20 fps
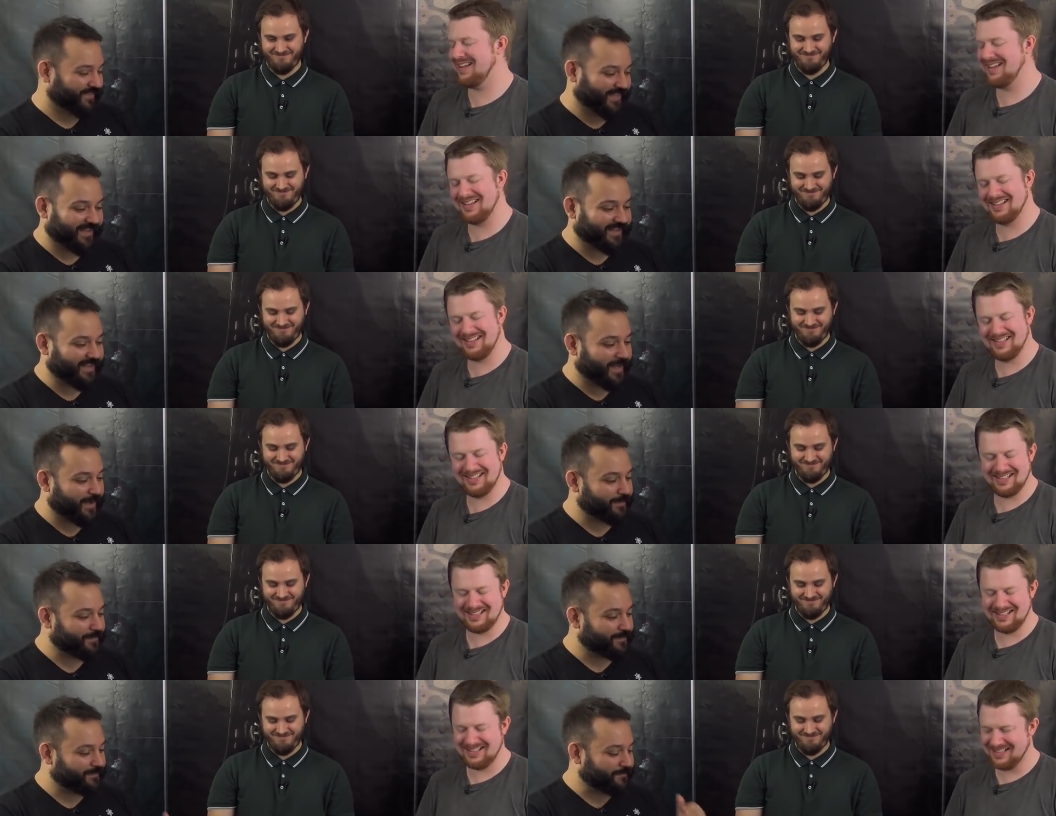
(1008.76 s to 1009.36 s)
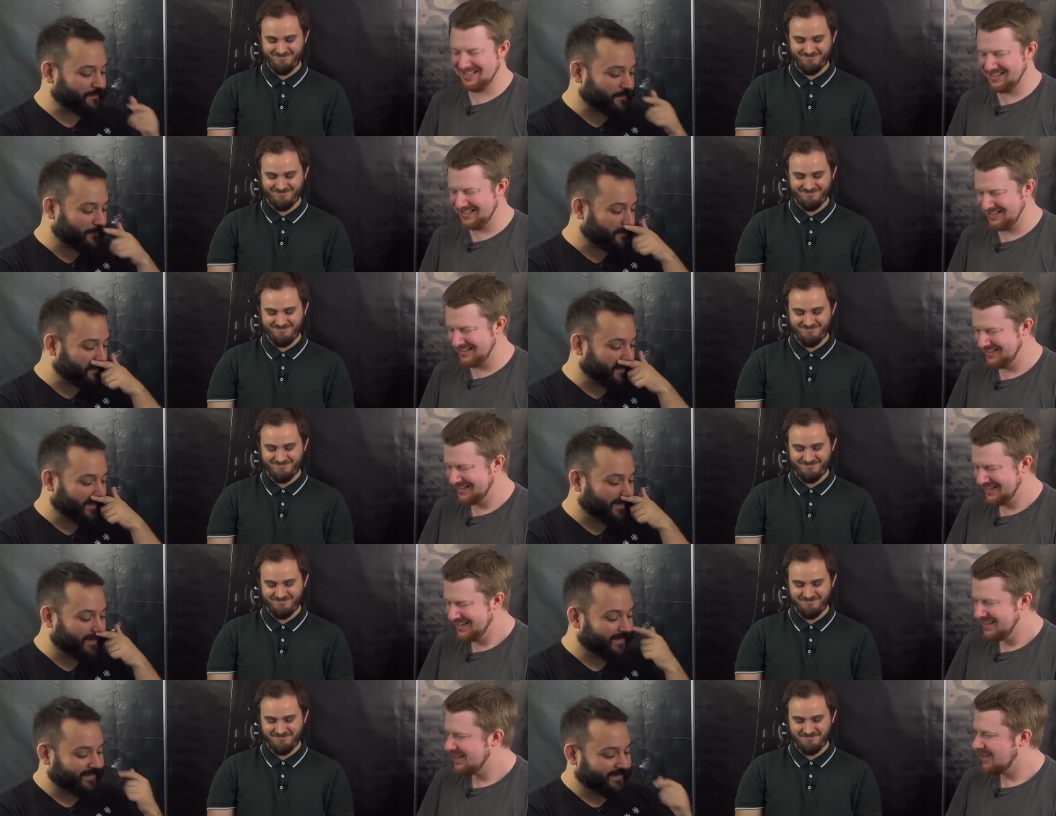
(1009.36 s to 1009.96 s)
Speaker 1: that happen.
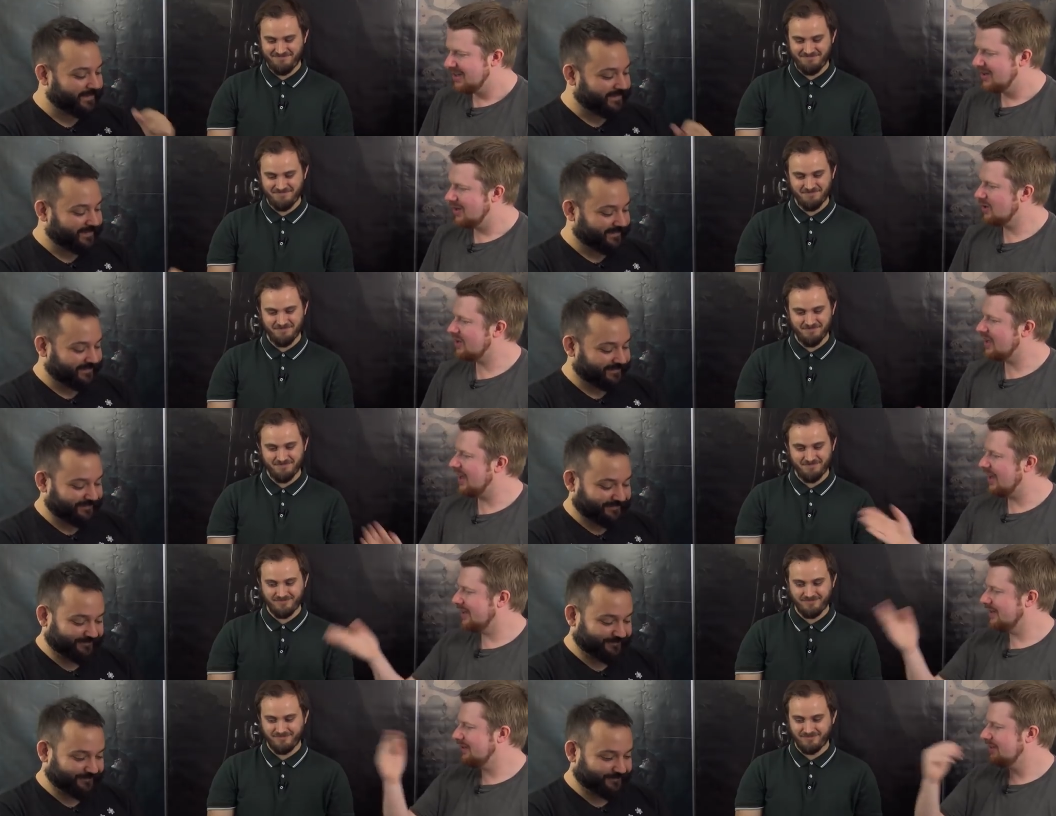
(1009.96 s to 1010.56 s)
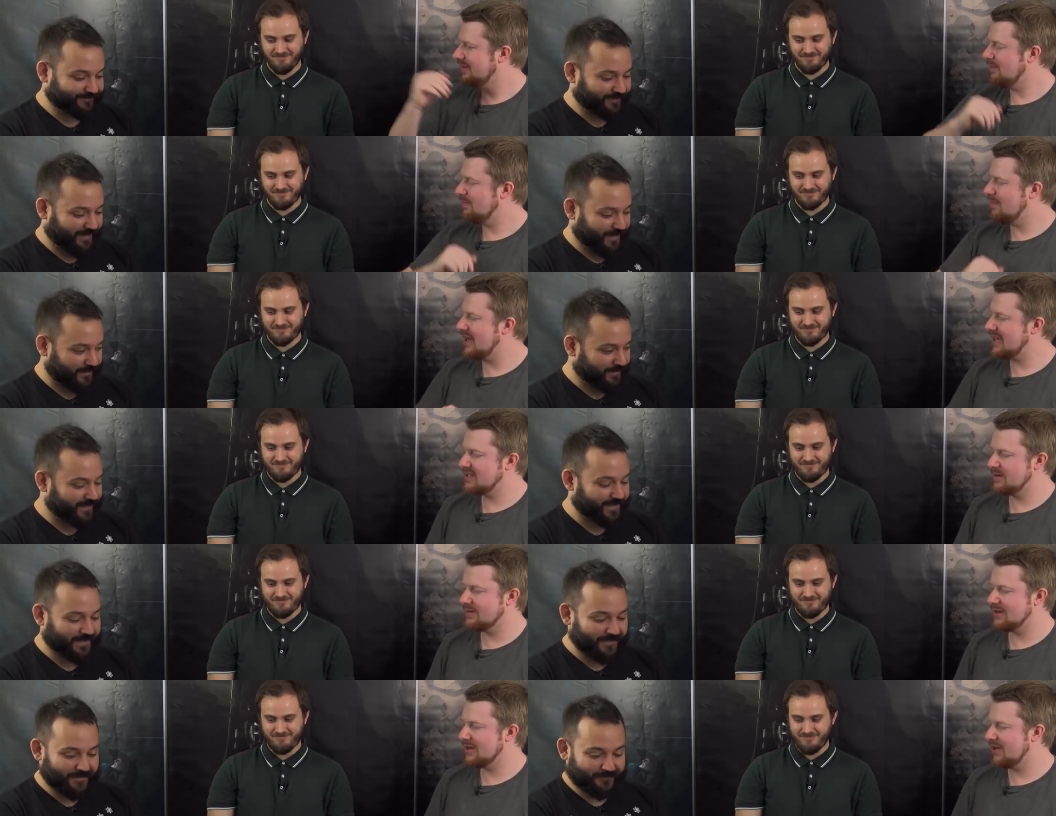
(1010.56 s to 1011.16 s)
Speaker 2: Okay, make okay.
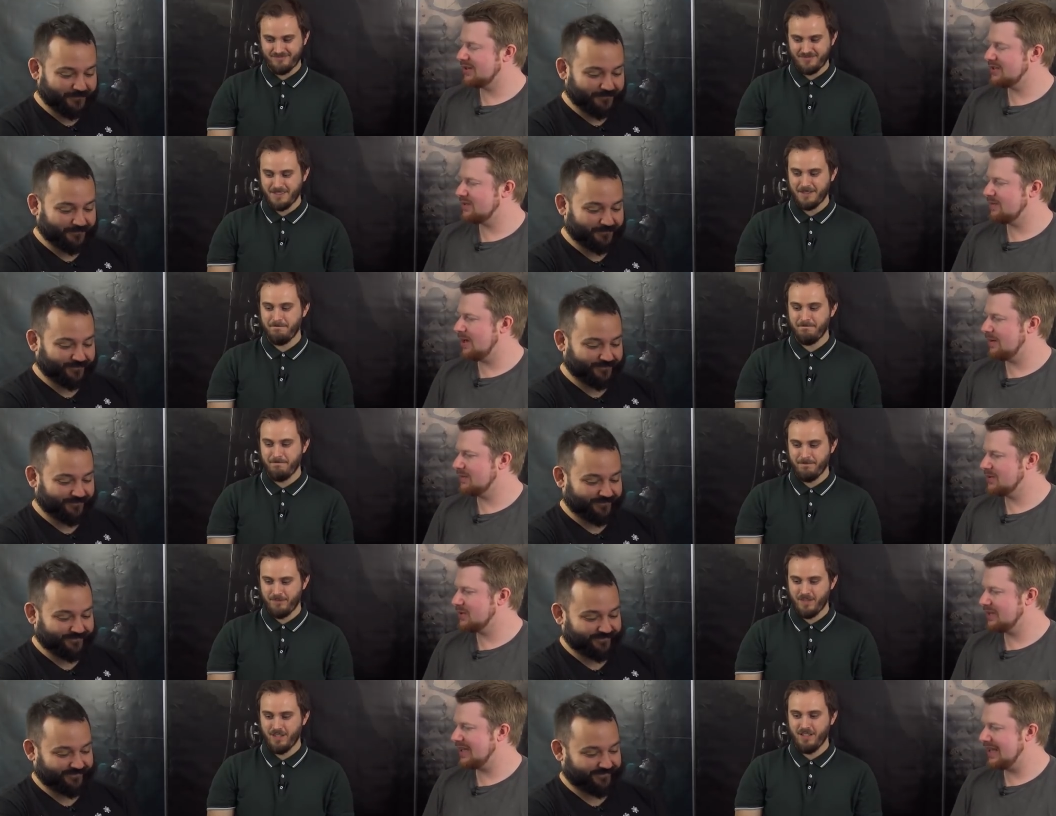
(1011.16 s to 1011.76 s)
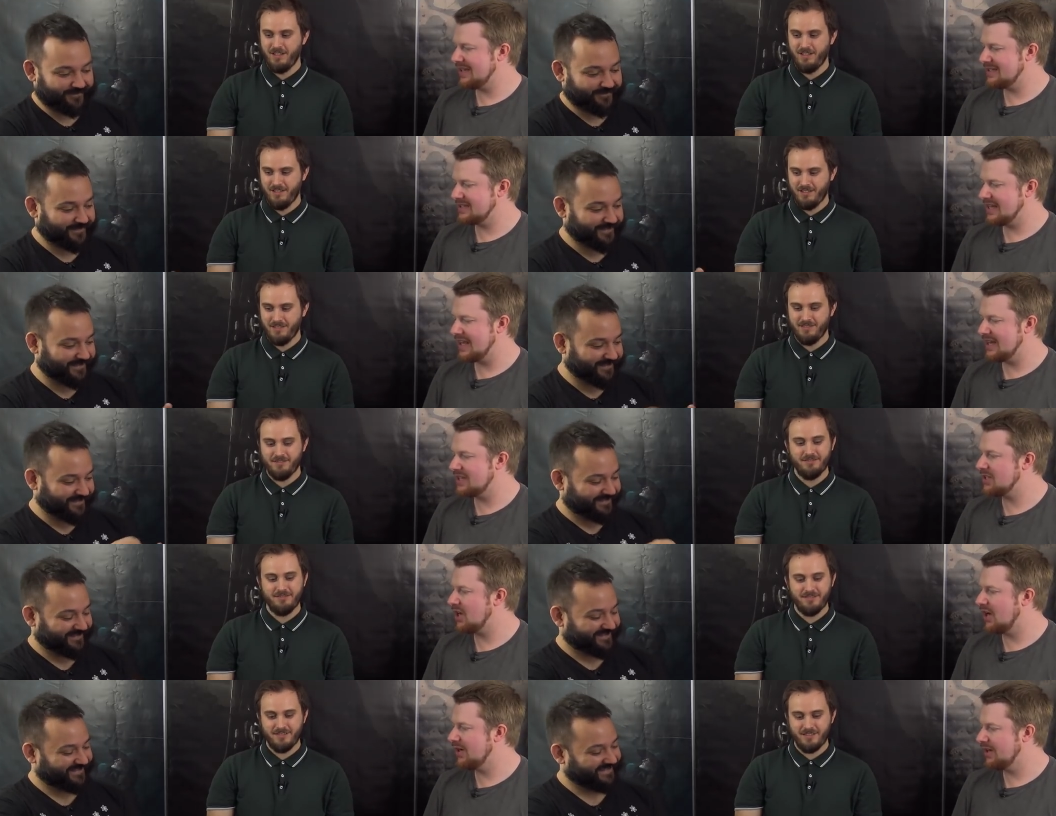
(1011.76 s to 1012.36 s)
something awesome happen. So get us get
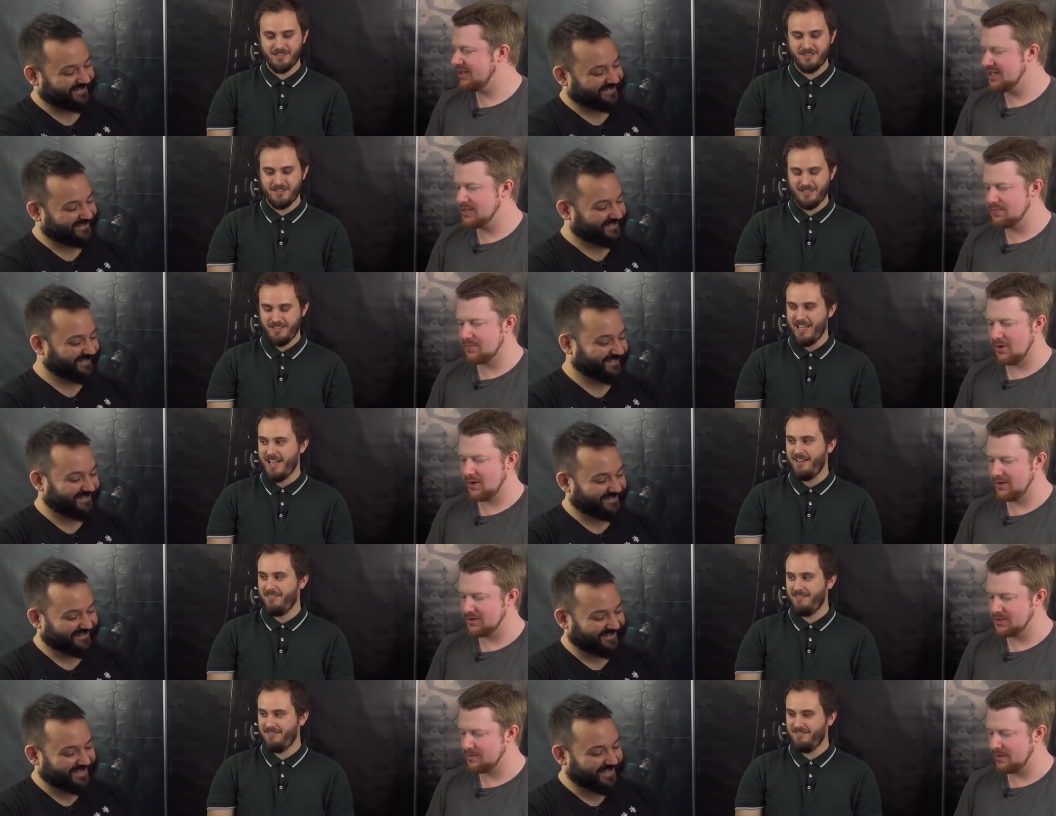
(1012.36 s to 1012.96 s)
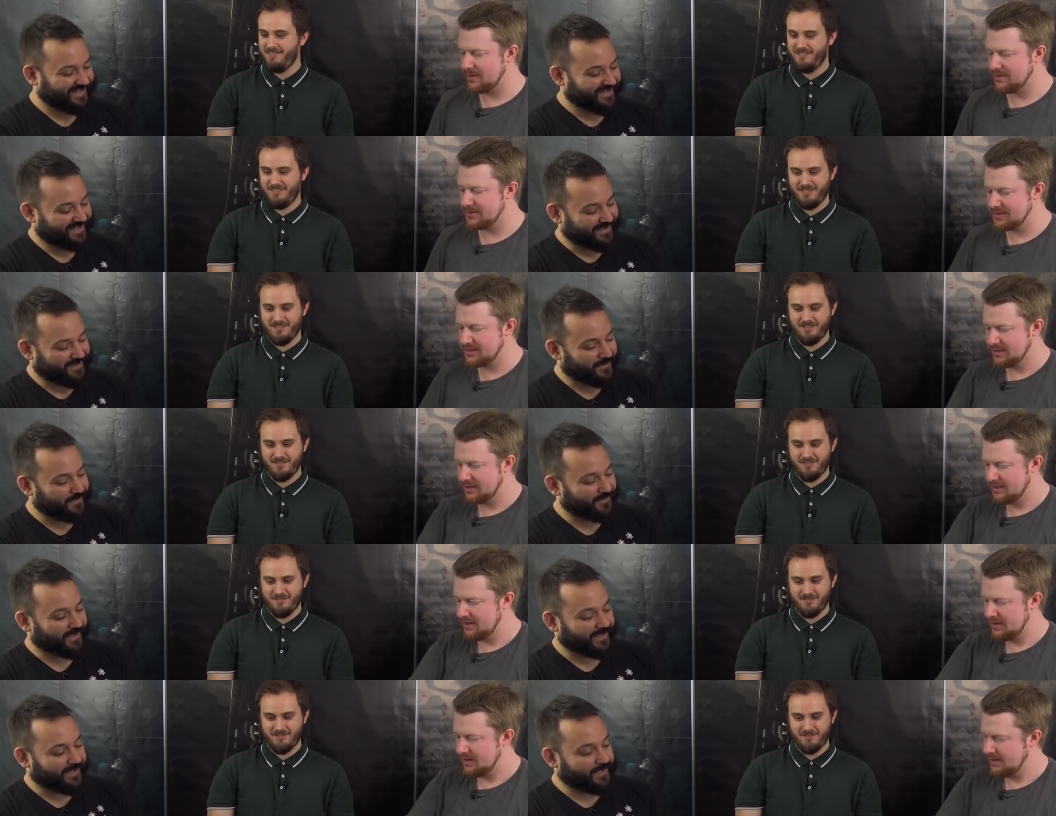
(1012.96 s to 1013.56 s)
us out of these bonds, yeah.
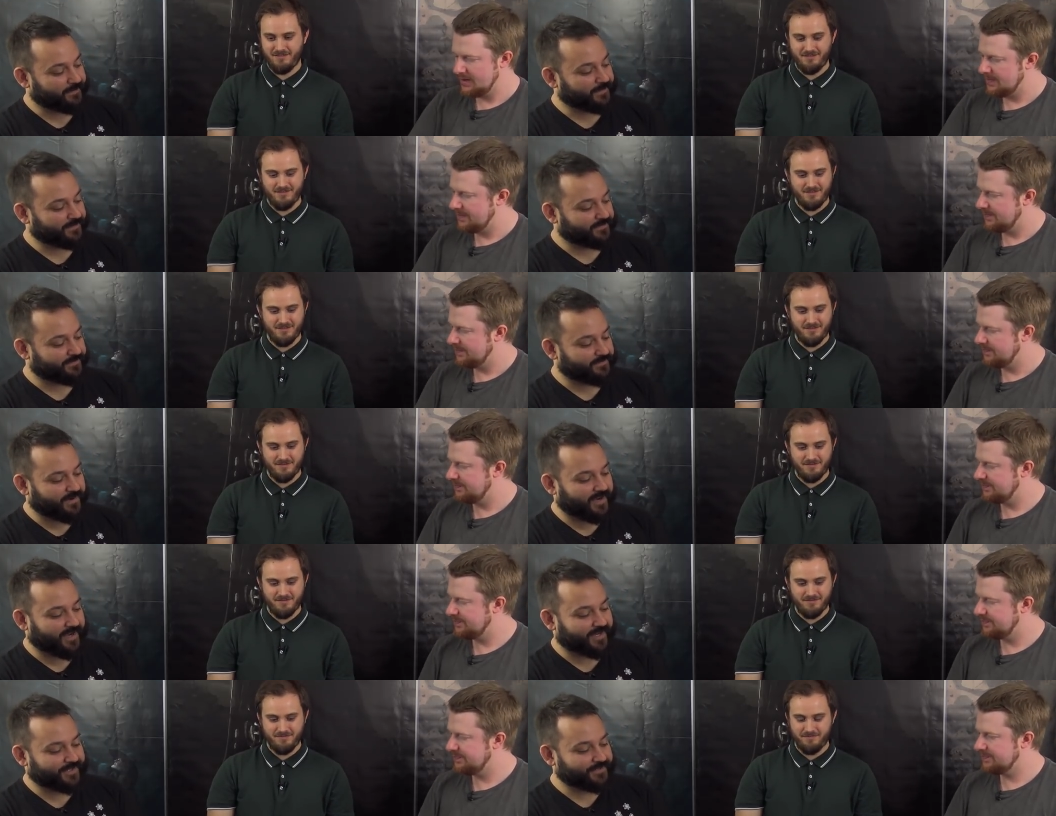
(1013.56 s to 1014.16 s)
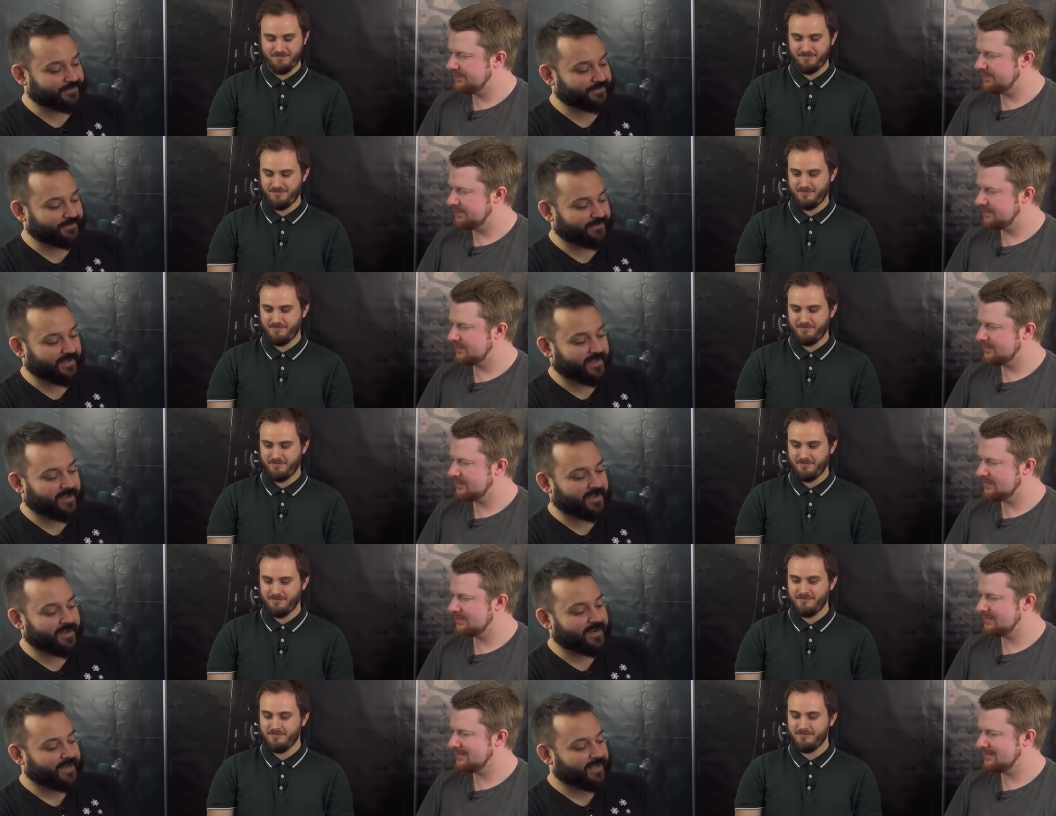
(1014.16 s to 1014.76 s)
Speaker 1: Okay, let me try to do that.